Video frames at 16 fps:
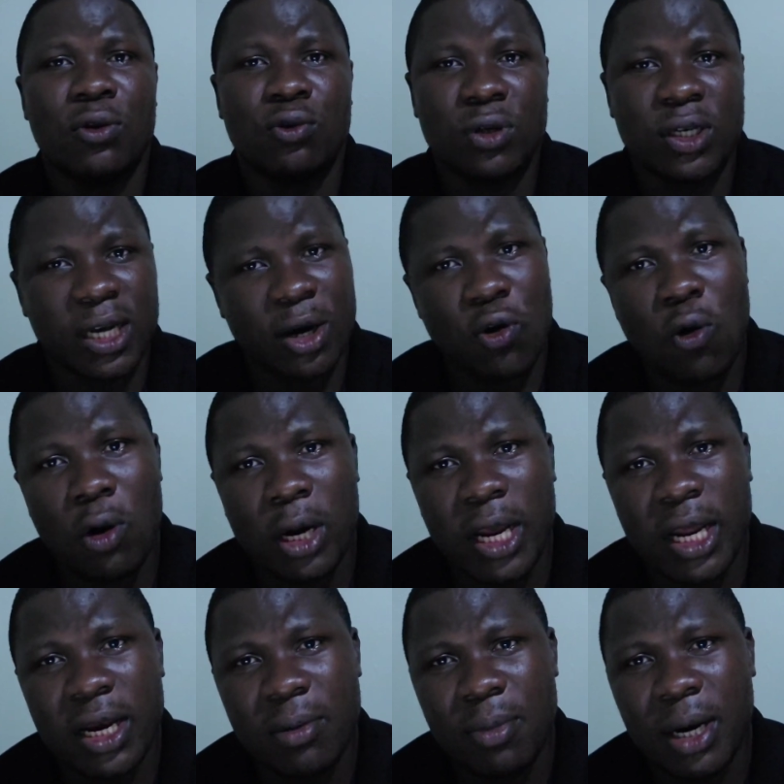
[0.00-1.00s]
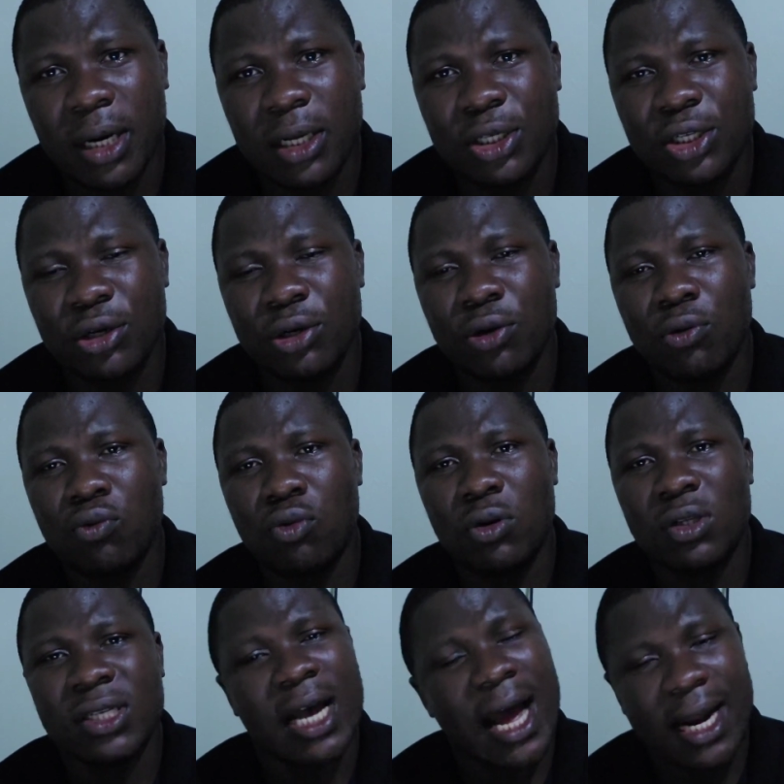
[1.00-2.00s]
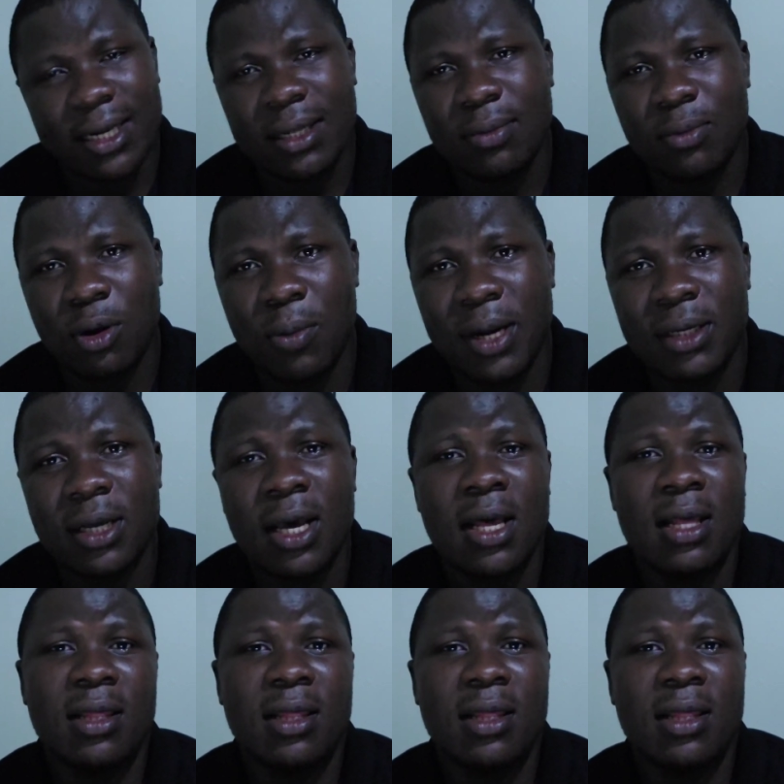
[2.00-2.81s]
to take on any managerial roles at the moment,